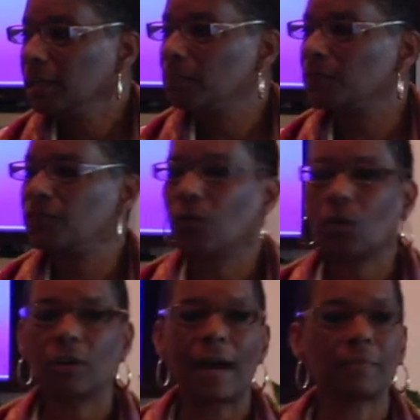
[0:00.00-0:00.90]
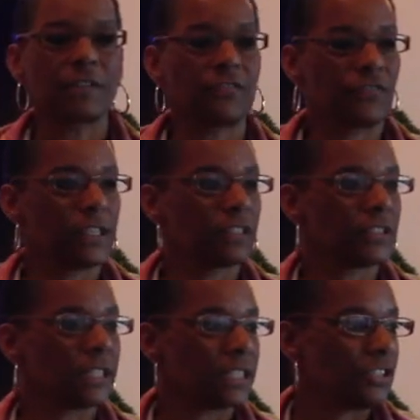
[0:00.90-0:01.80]
before I would feel
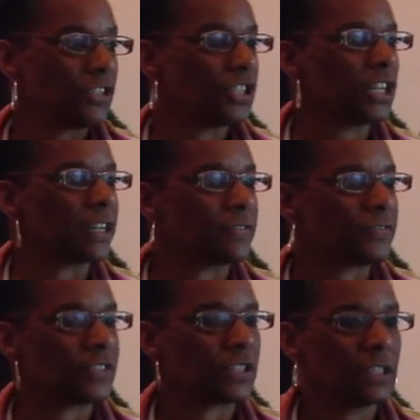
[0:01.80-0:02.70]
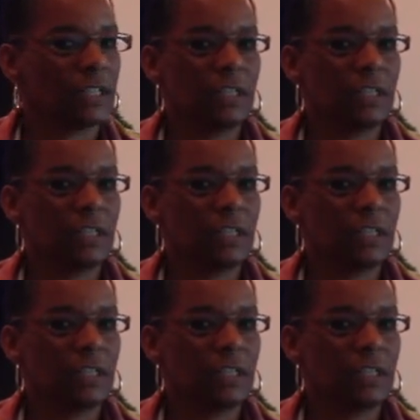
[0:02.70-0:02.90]
this shift